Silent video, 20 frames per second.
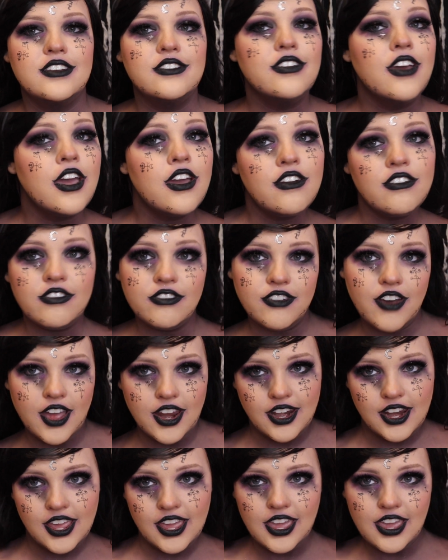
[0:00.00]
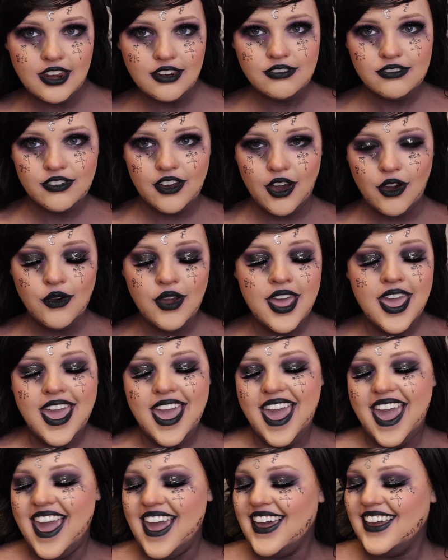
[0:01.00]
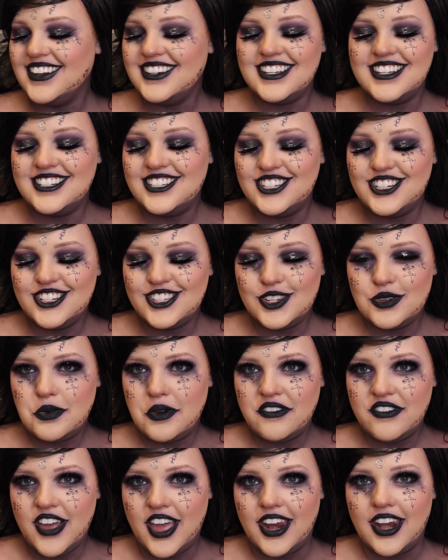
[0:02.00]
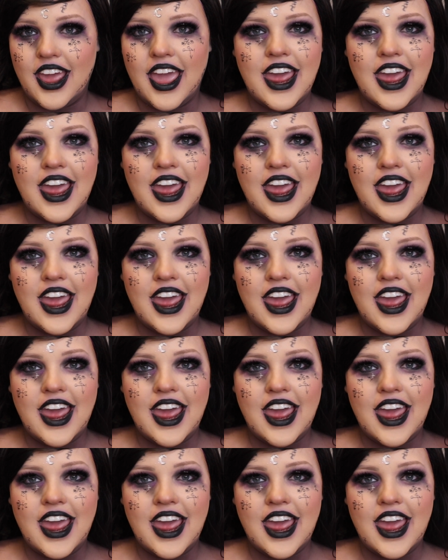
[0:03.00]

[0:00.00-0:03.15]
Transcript: of fun info, and it's just super fun,